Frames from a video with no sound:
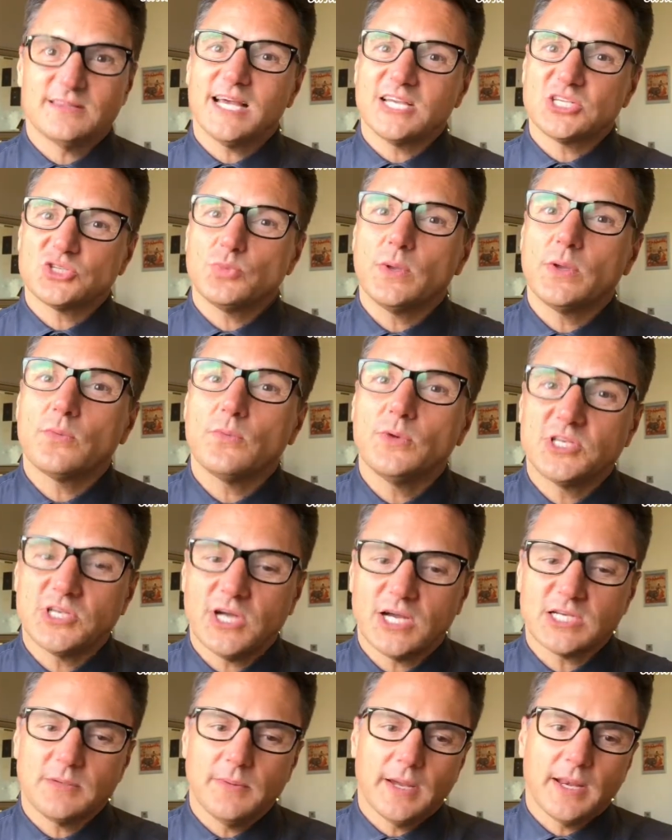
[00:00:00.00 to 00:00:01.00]
Last week we
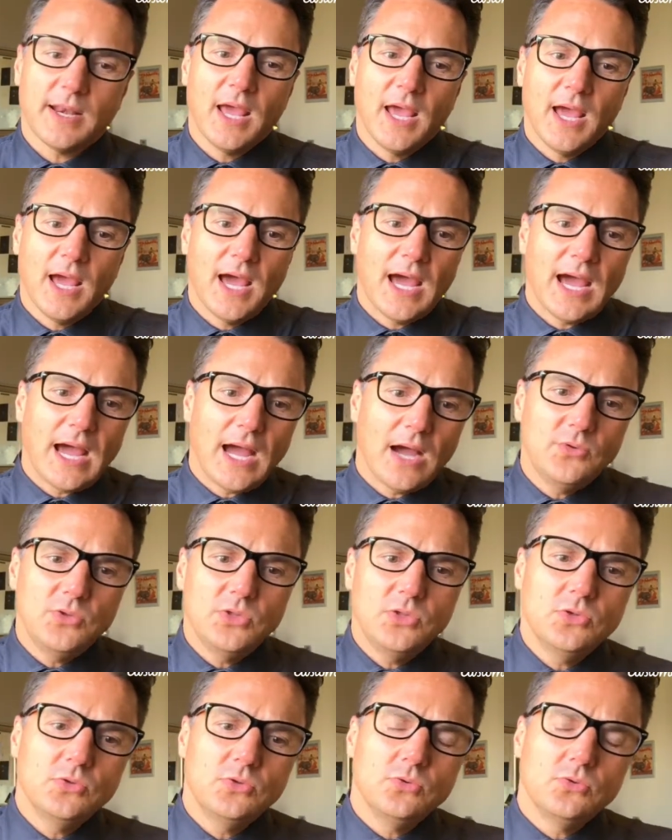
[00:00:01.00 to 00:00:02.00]
talked about how
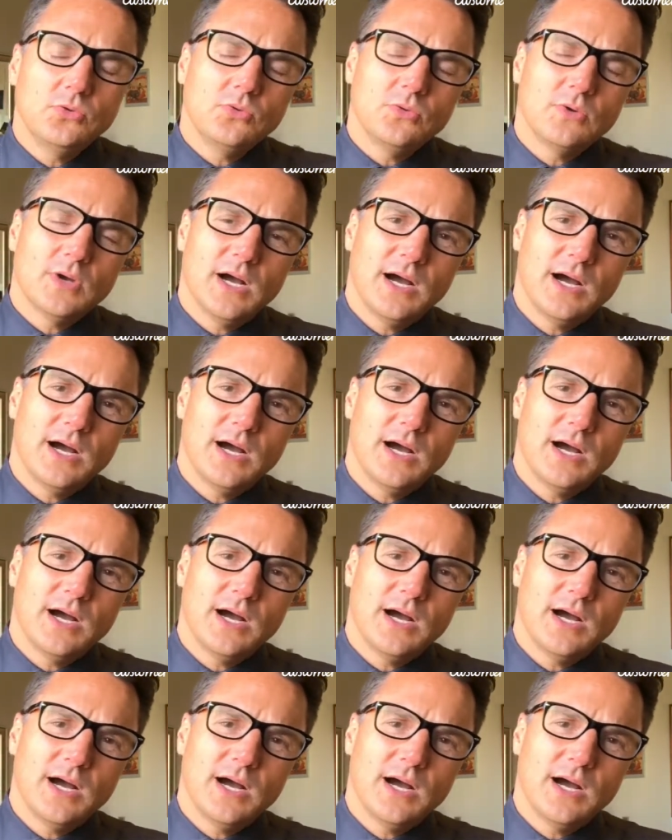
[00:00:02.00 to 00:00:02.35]
you